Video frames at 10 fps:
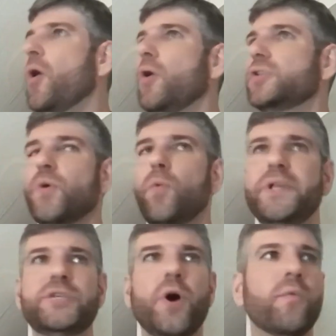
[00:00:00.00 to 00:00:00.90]
So
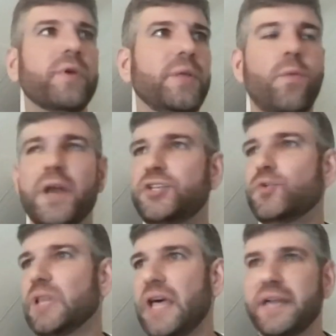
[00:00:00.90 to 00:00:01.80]
we don't really want to
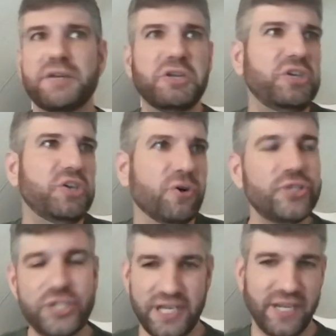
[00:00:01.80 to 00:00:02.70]
do a lot of
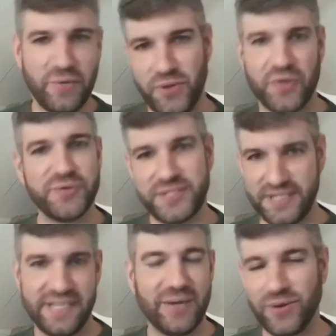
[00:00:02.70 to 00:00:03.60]
negotiating with
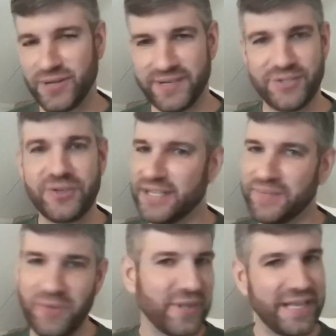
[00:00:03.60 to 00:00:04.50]
OCD. We're going to treat
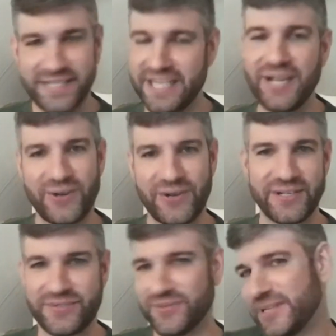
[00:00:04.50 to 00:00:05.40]
it more like a
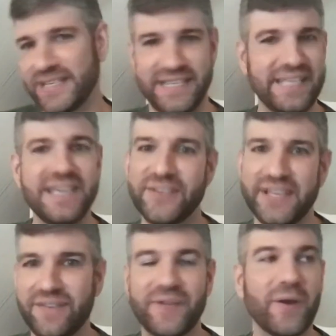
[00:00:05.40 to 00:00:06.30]
terrorist, or we're not giving it very